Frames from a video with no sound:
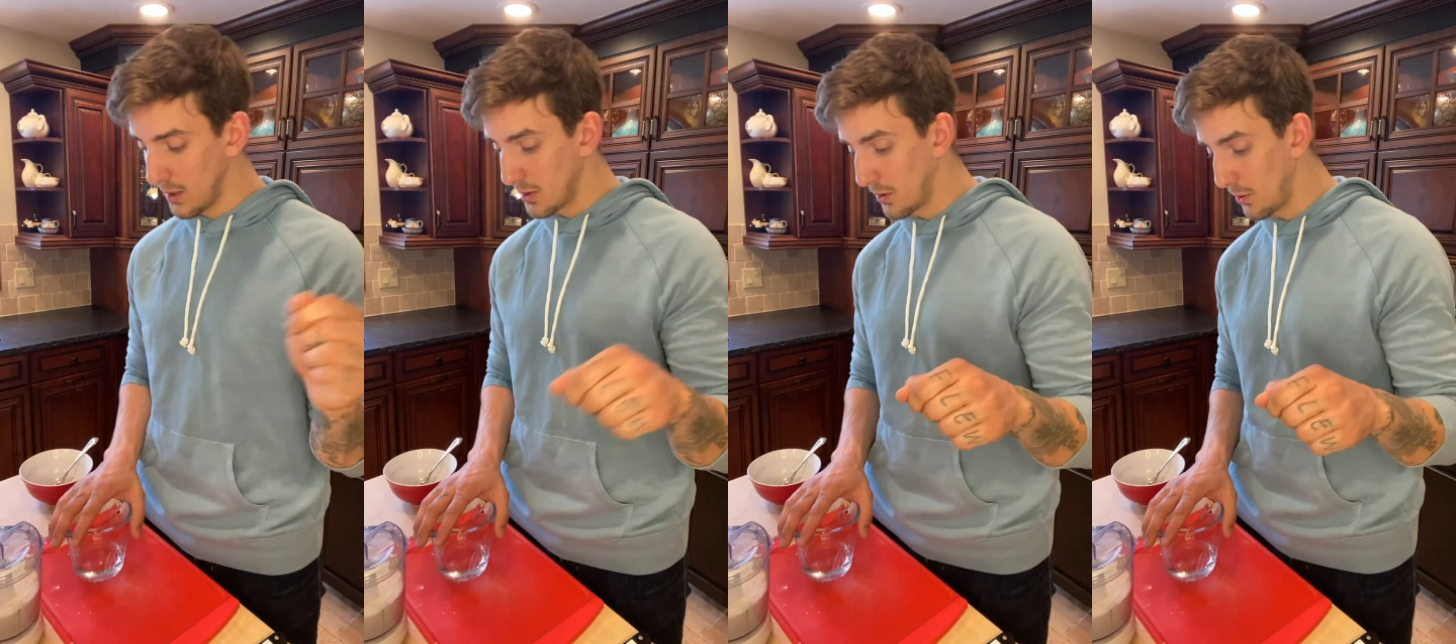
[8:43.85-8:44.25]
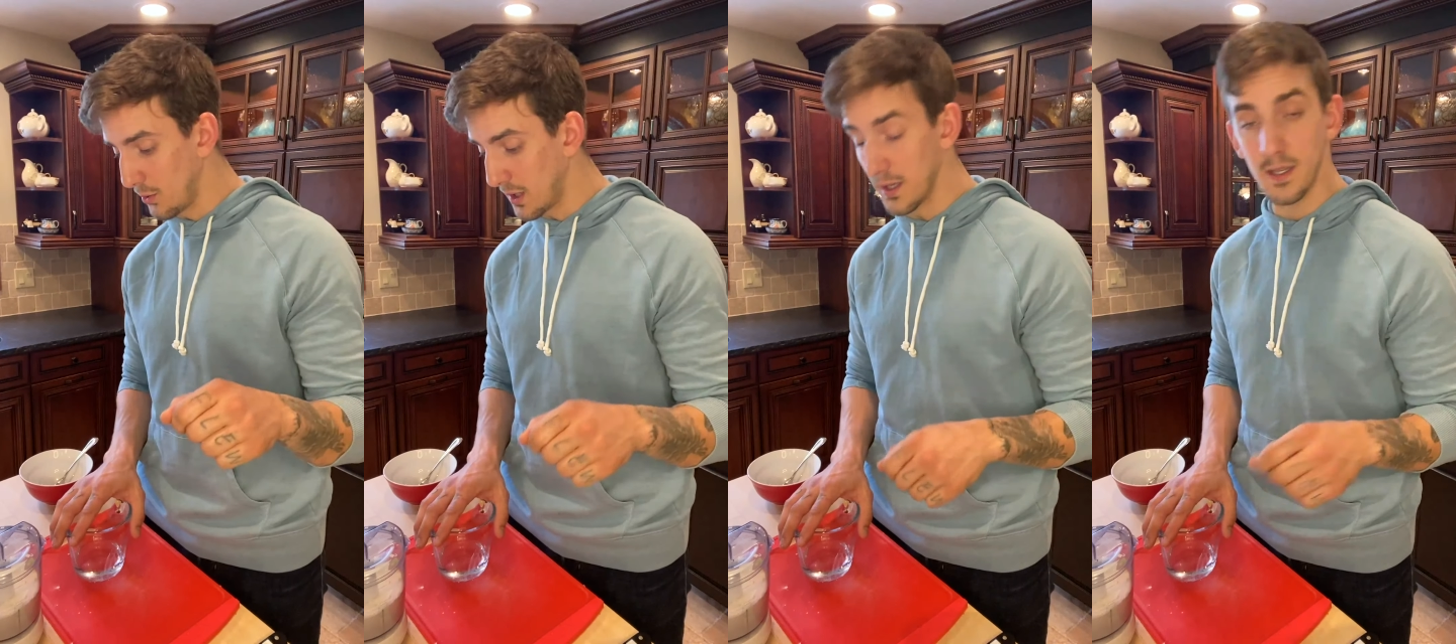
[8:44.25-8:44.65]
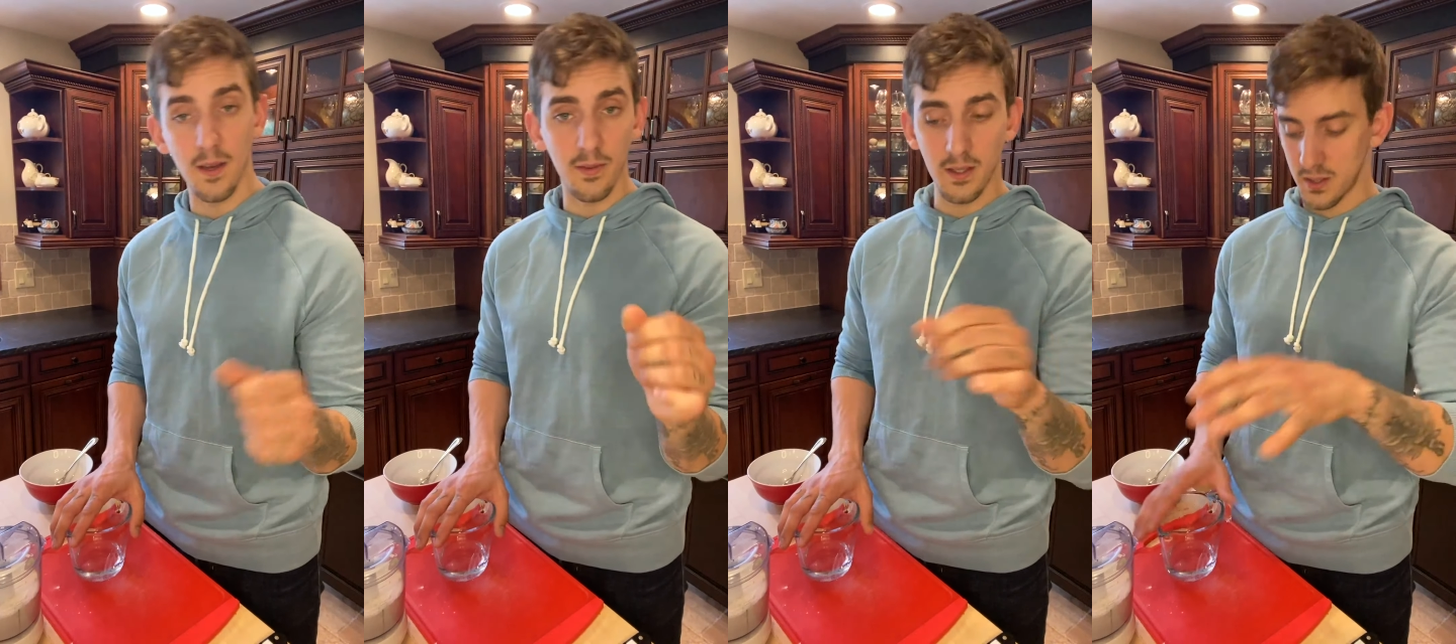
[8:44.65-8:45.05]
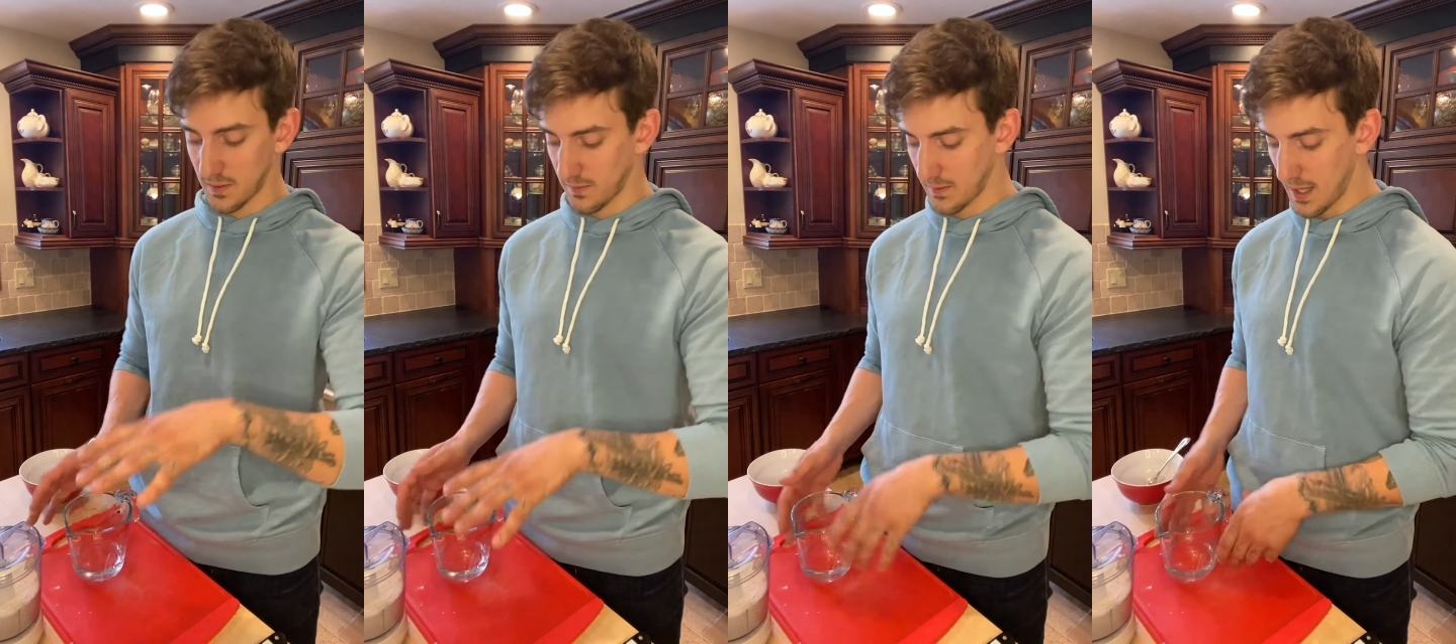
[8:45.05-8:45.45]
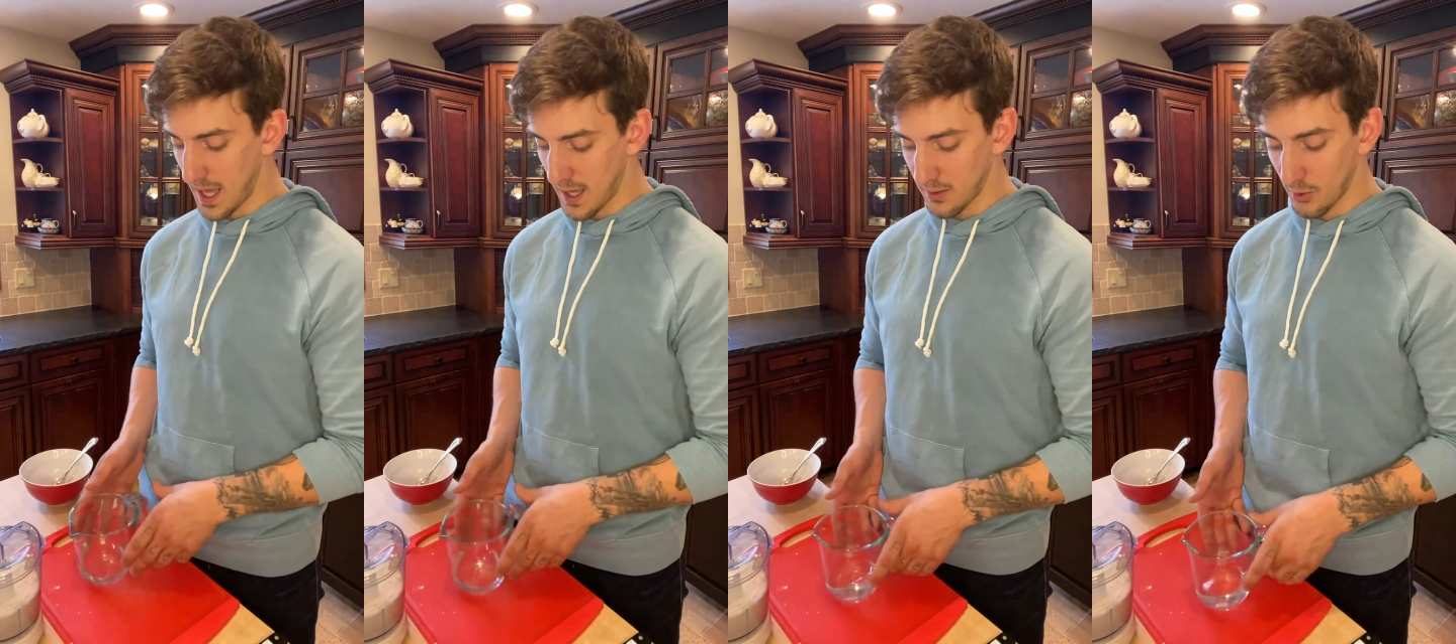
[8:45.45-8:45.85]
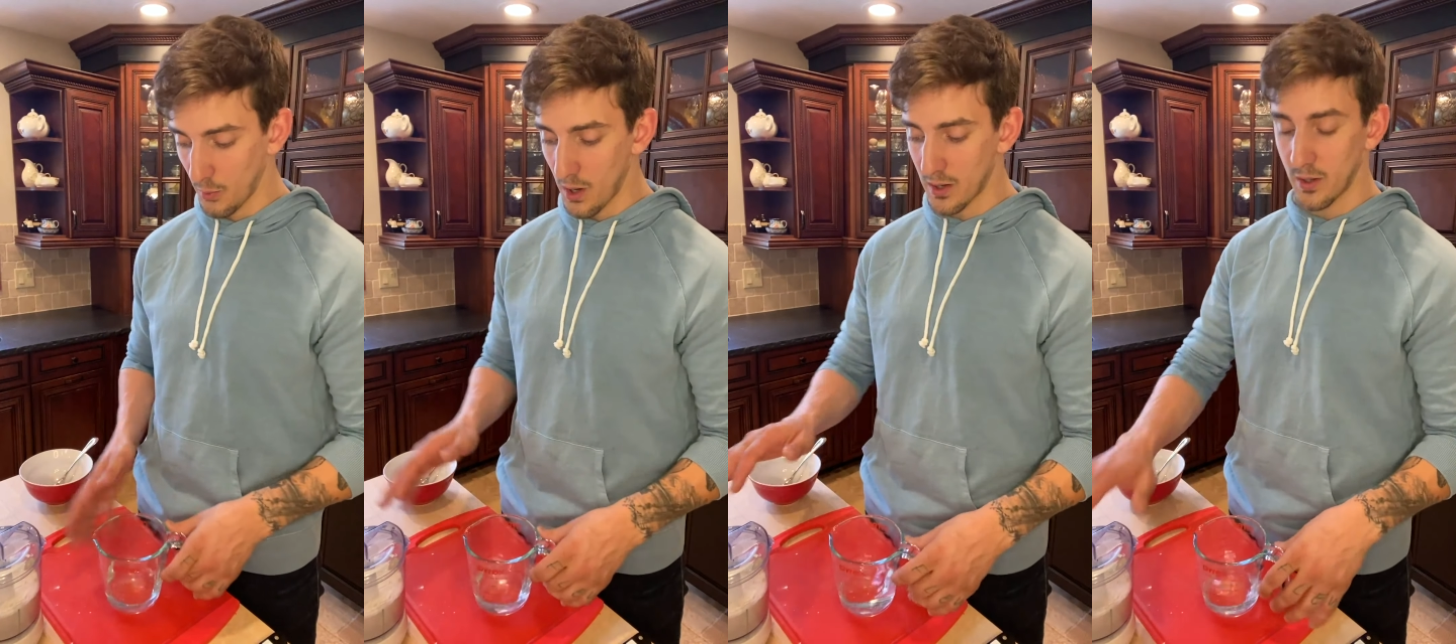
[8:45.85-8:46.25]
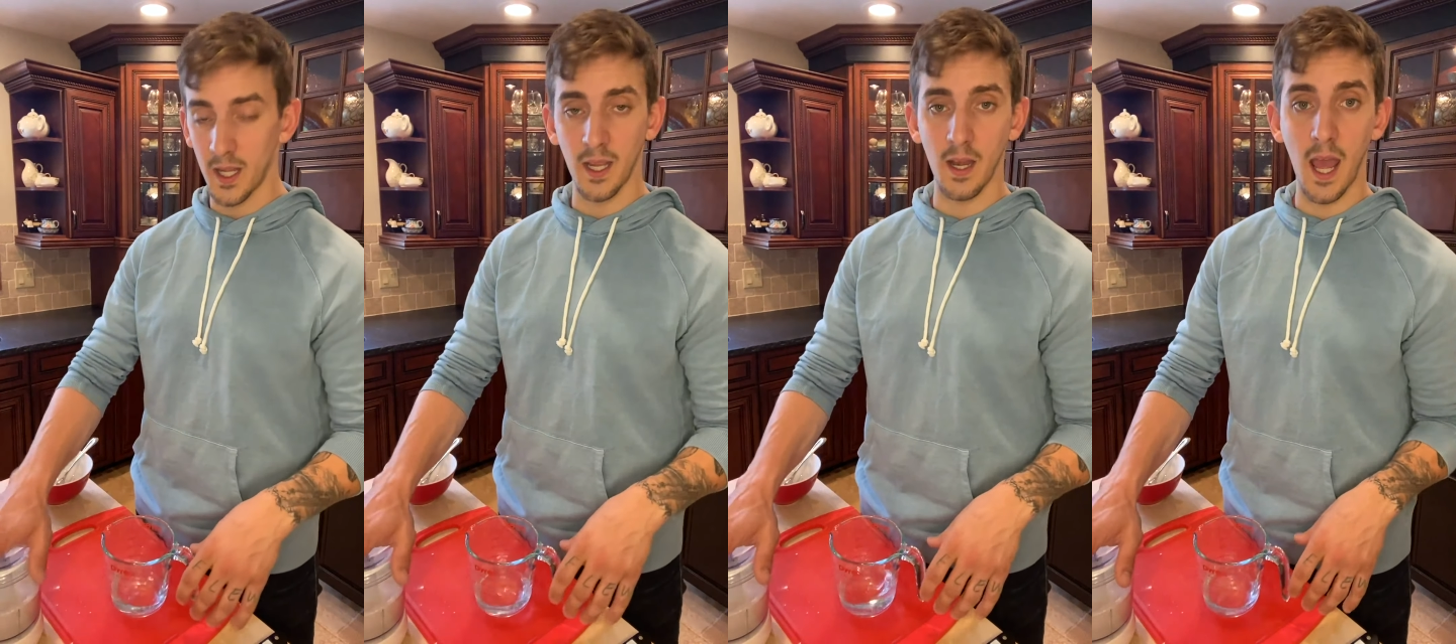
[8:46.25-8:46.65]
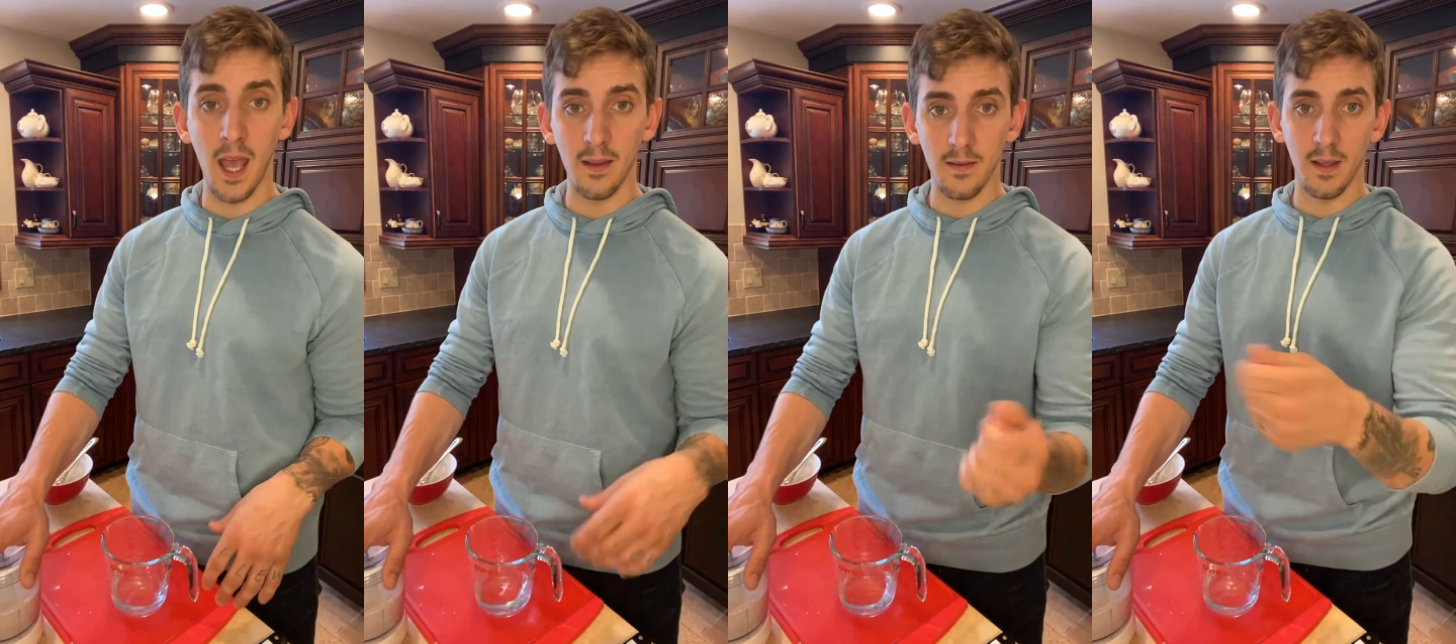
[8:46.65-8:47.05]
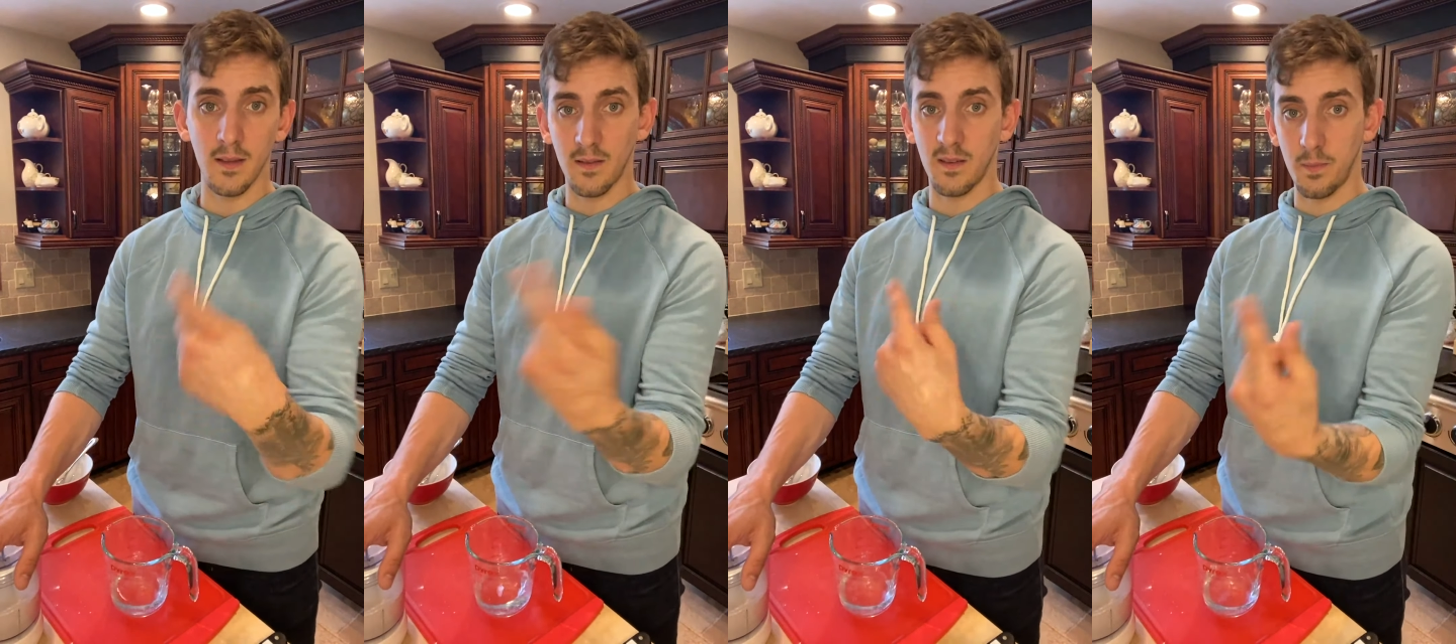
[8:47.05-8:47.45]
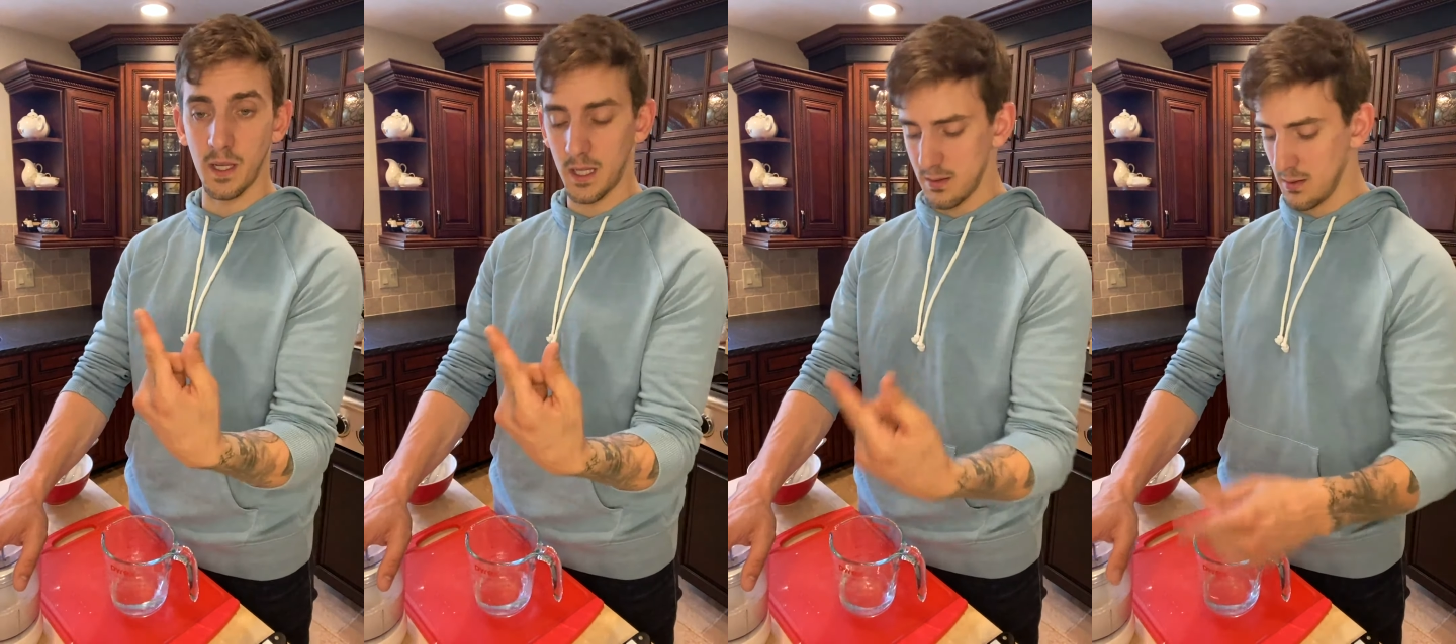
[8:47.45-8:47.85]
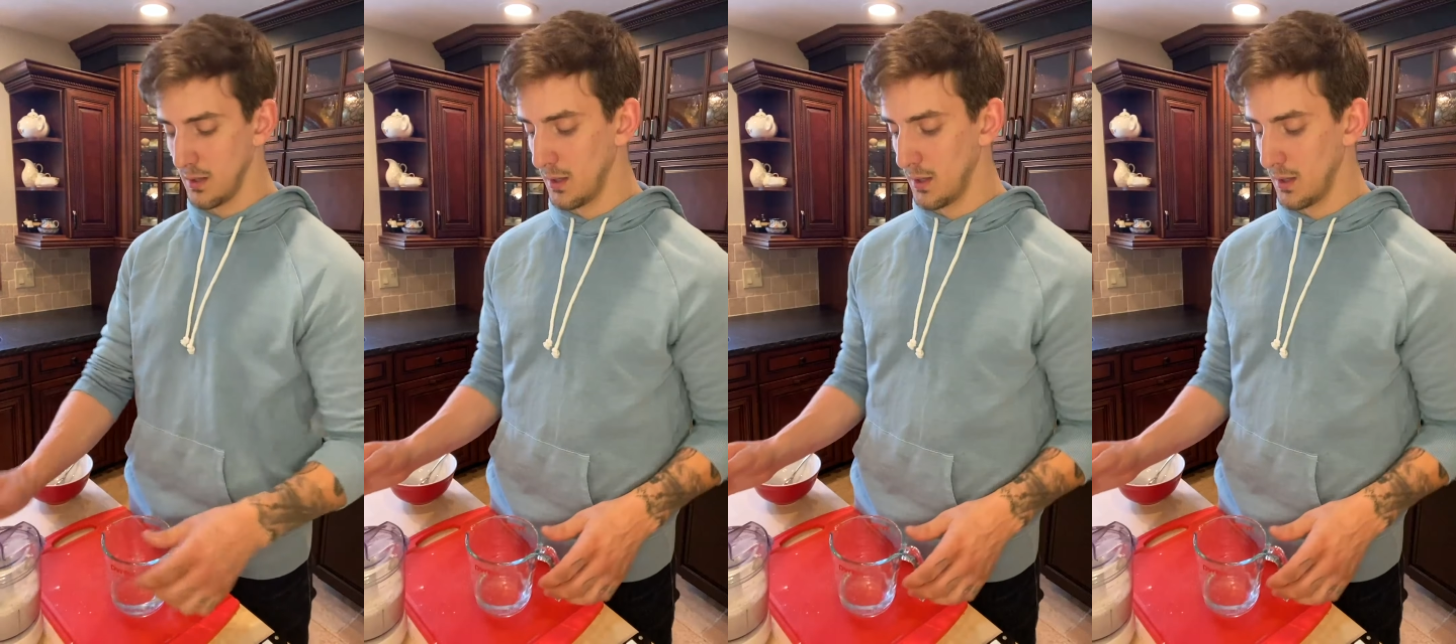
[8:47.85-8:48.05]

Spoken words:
you can definitely just add the water in as it's spinning.